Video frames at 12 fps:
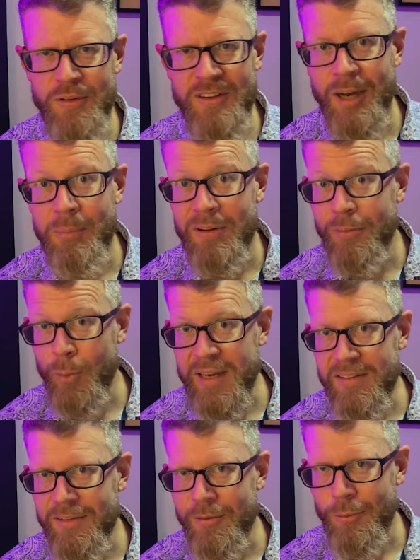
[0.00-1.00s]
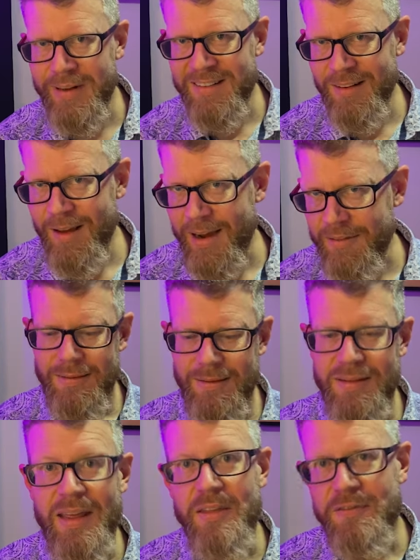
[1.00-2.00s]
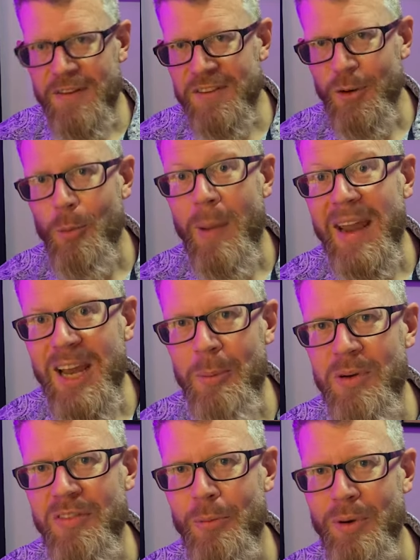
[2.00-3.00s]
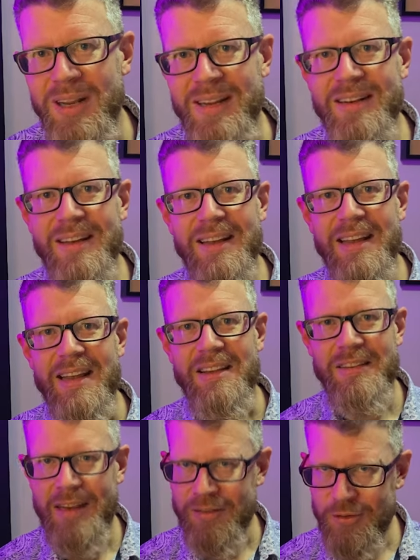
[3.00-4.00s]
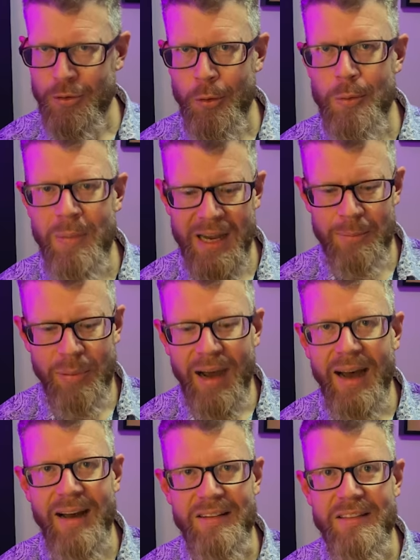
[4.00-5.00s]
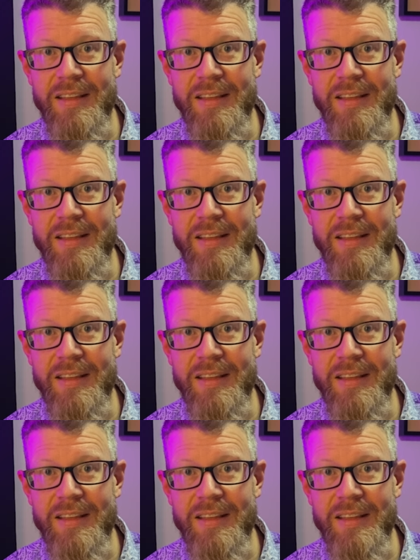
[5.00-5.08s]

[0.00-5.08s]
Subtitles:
couple of weeks of a reed's life. Now, the physical makeup of a reed is two main parts.